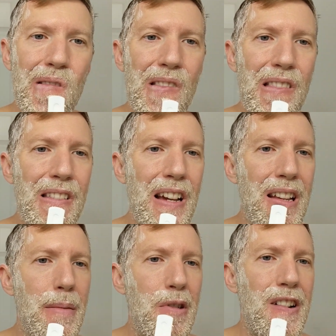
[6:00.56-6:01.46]
I am
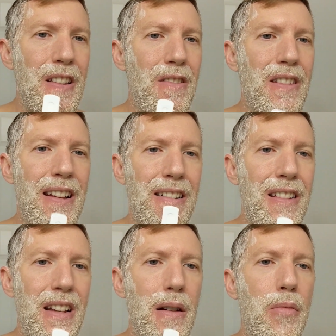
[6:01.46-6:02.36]
going to use that
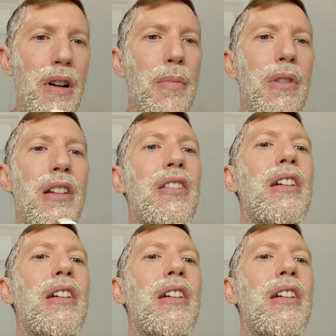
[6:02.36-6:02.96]
cleanup wipe they sent